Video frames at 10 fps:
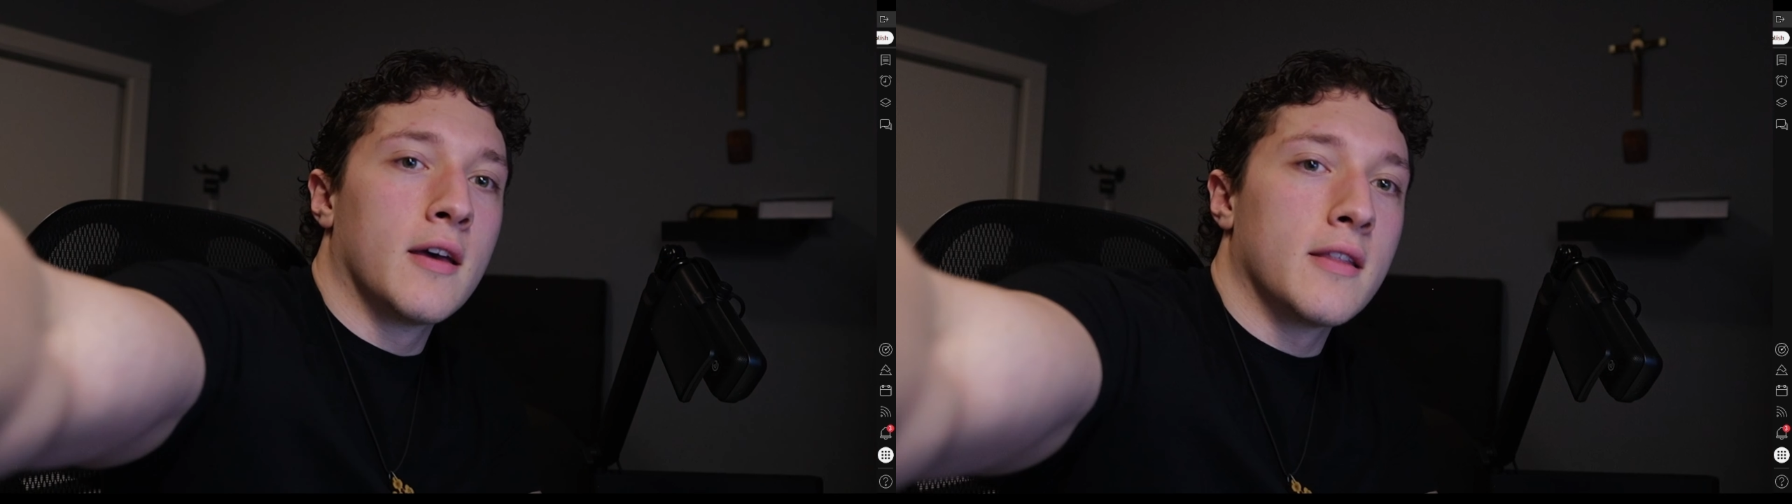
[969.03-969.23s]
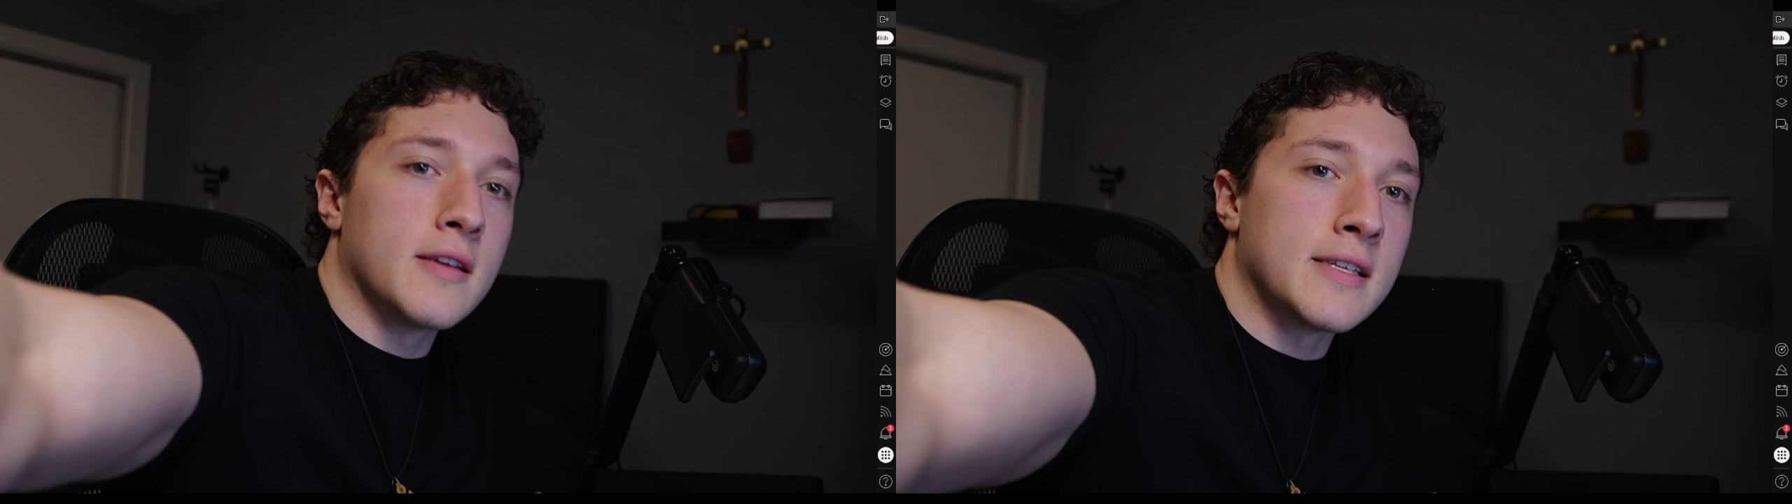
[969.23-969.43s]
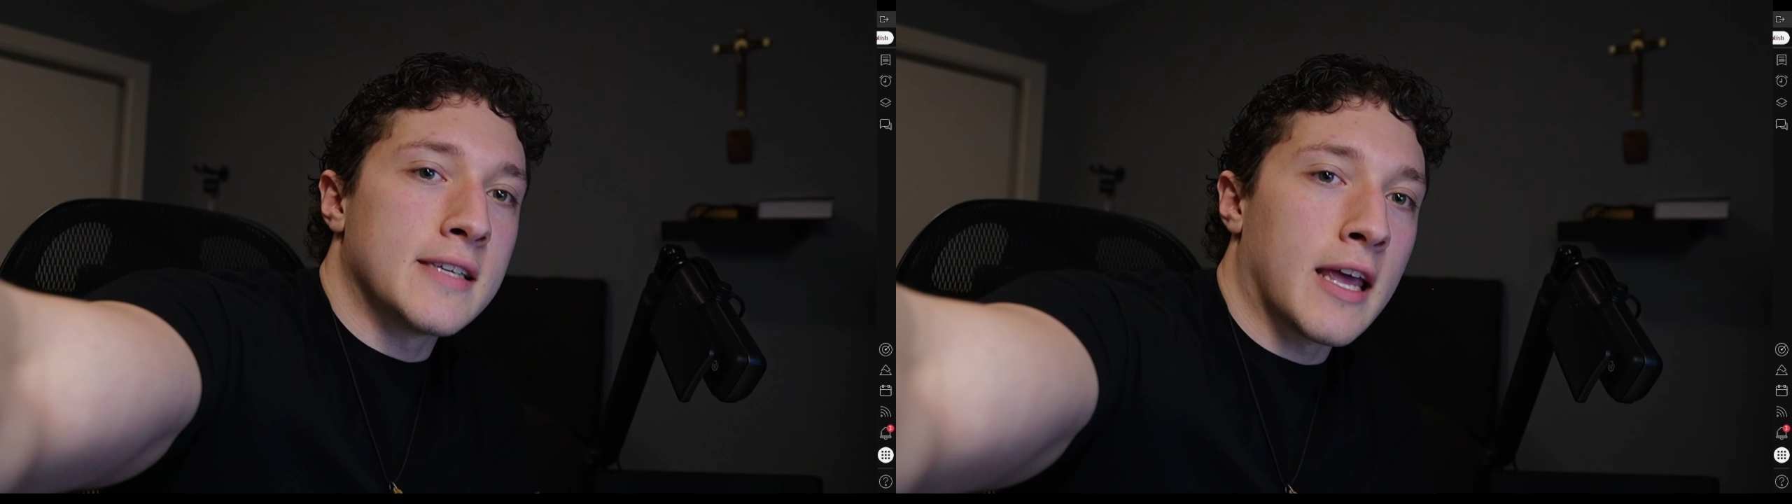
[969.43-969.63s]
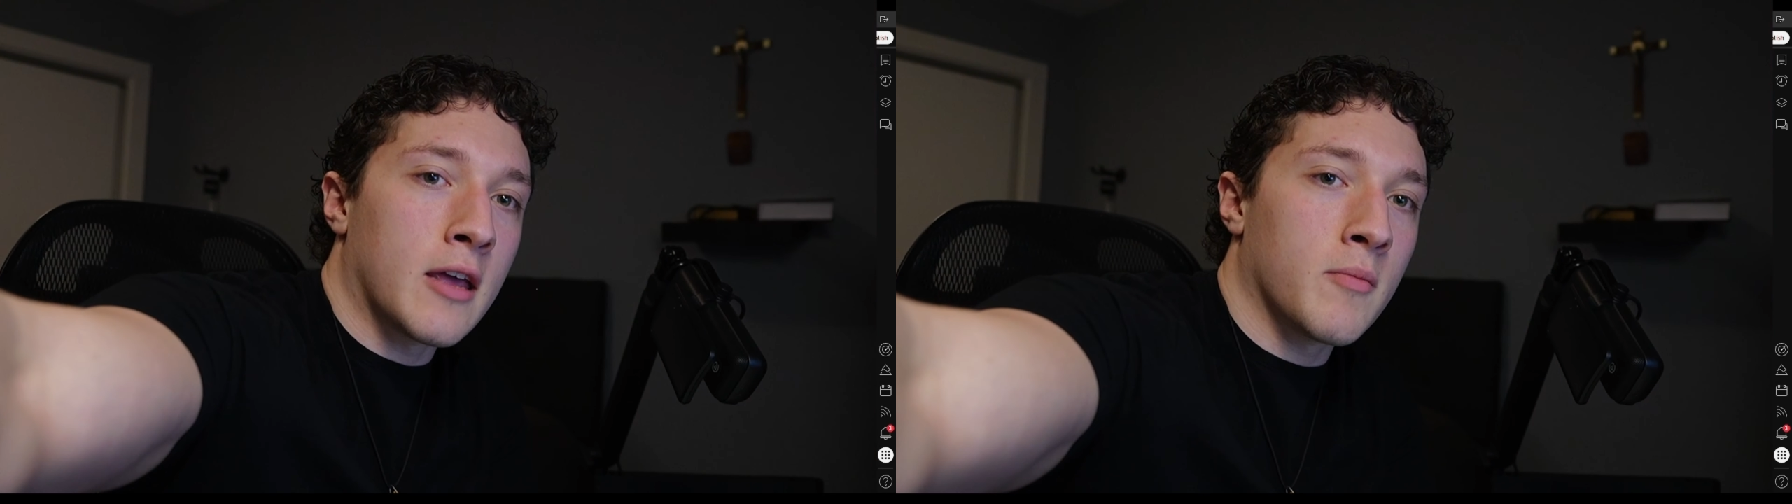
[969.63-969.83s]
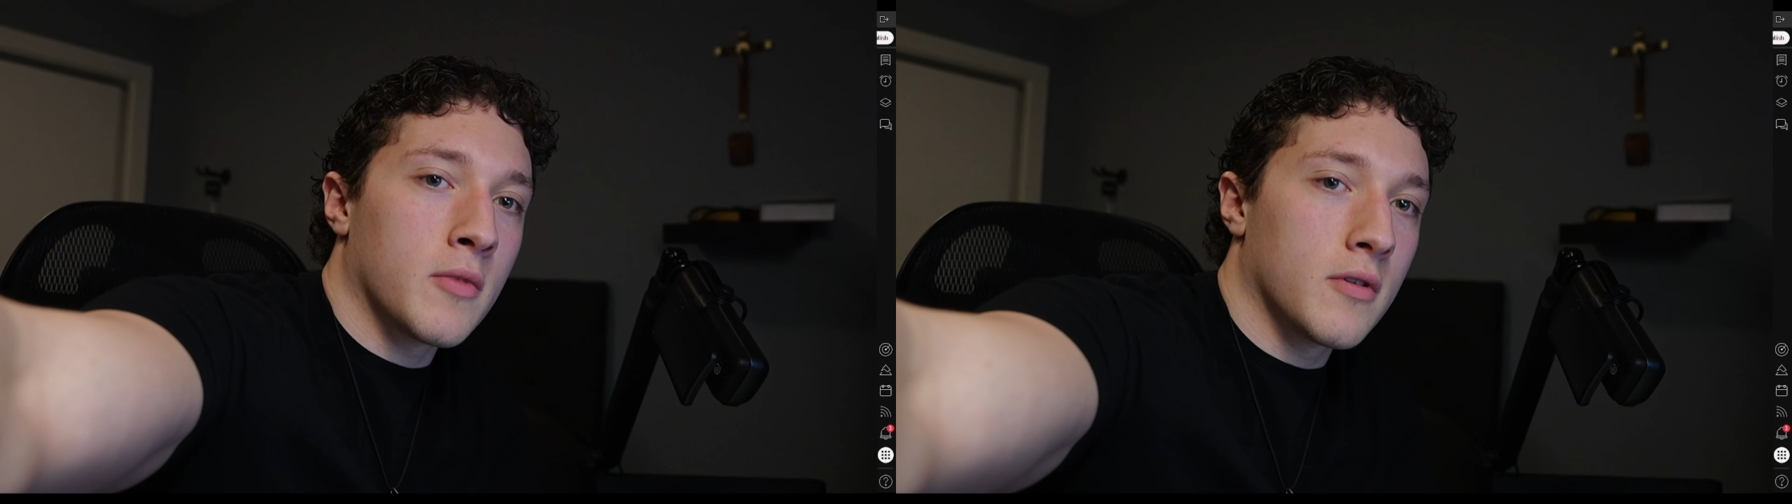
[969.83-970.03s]
the
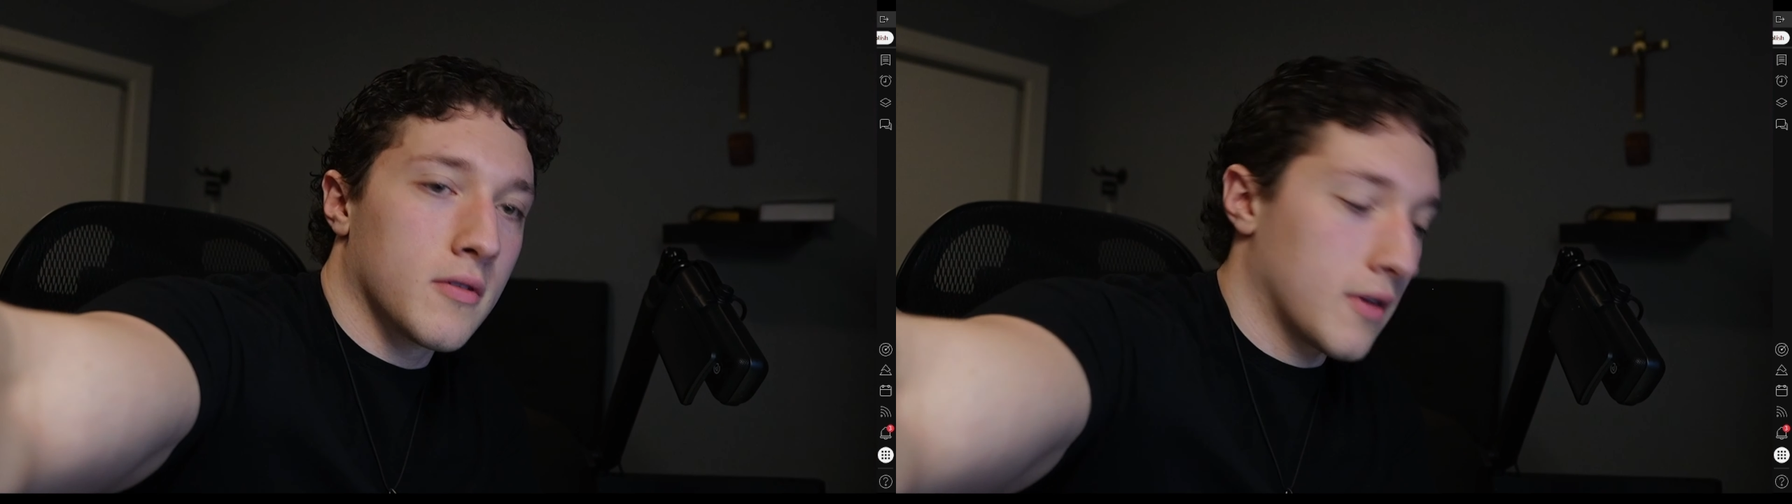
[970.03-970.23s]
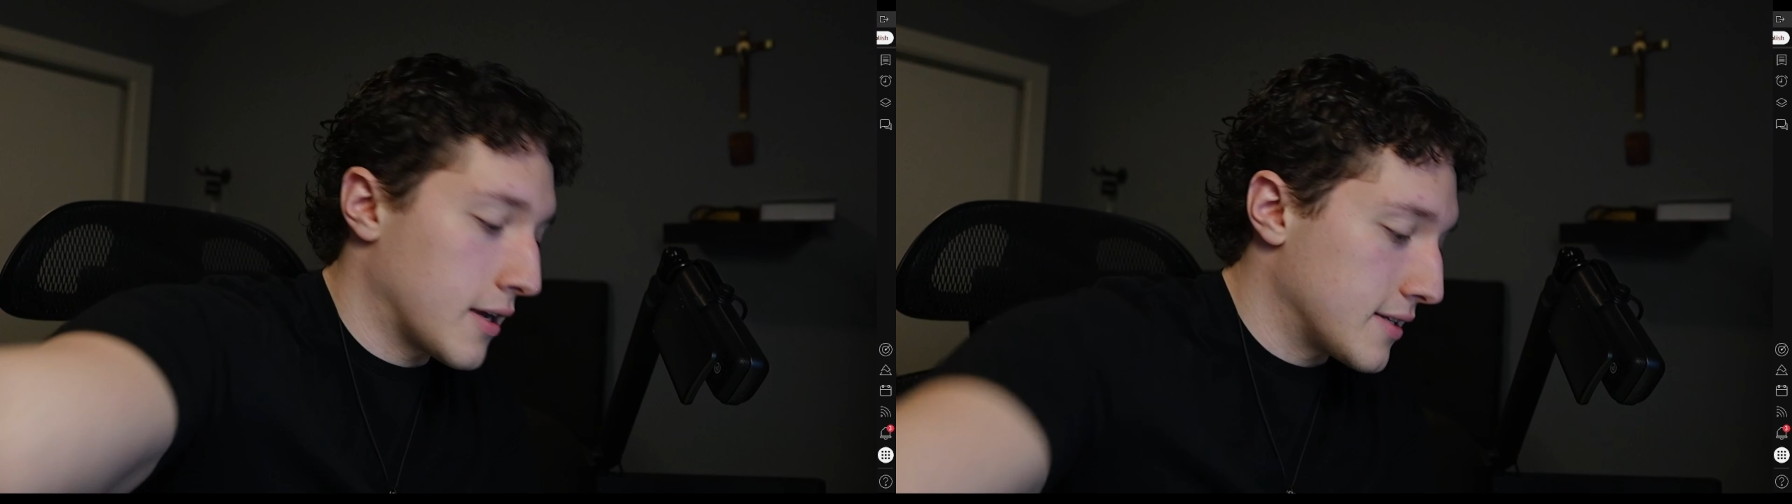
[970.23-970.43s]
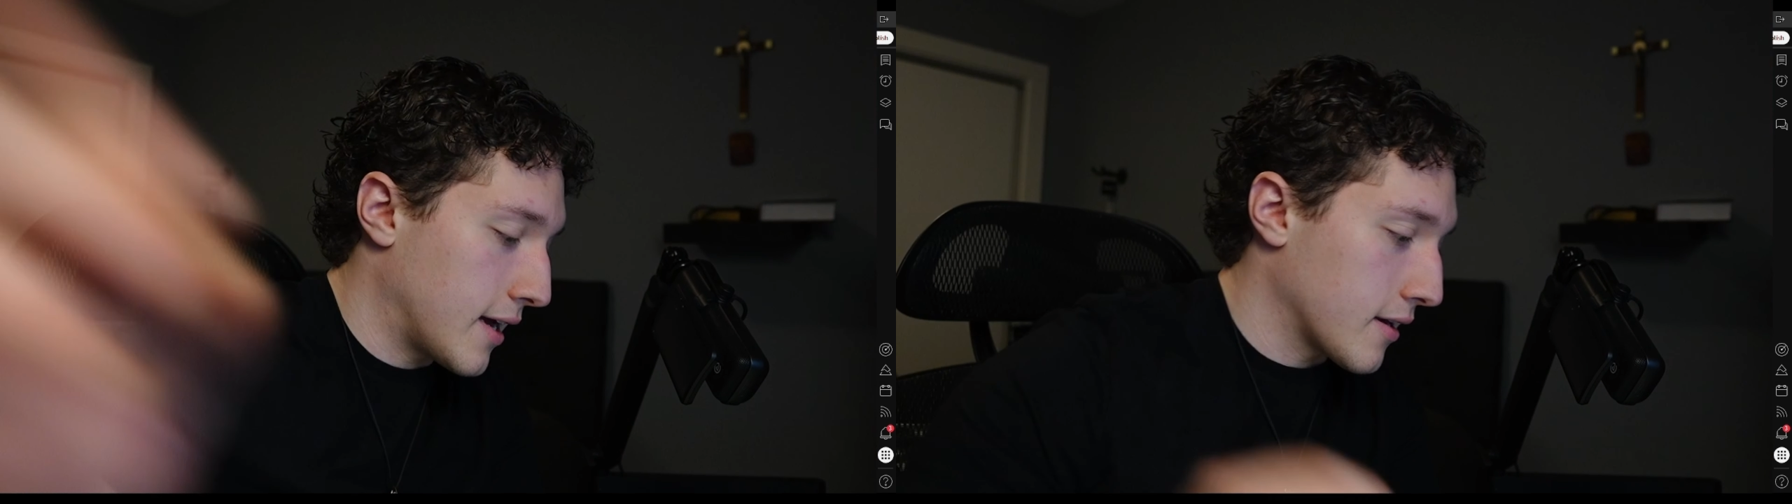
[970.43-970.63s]
same exact